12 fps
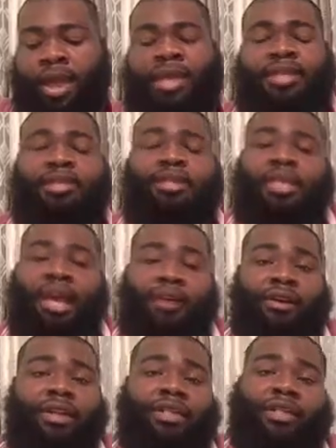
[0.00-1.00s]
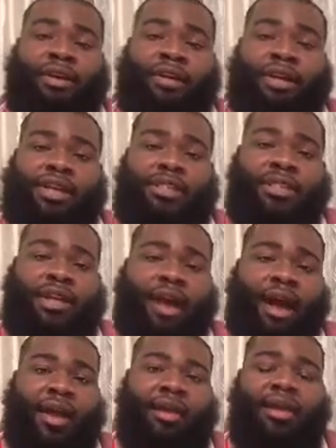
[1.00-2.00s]
It's Derek. Derek is the
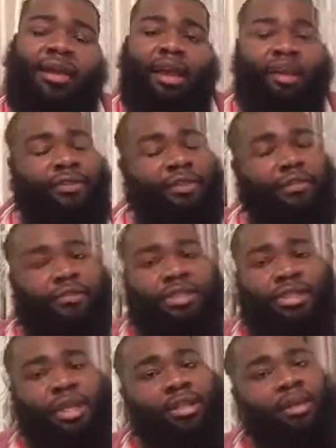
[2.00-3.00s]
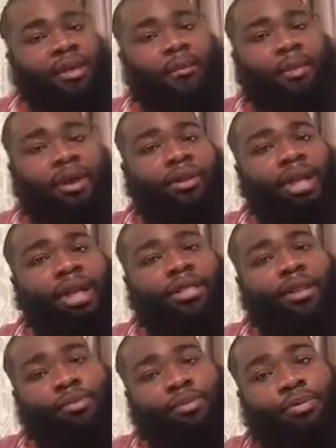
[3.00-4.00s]
guy that Kathleen was telling her about last
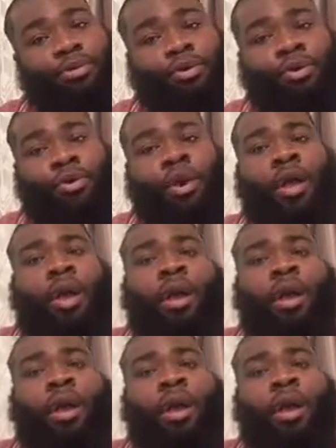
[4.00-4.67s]
episode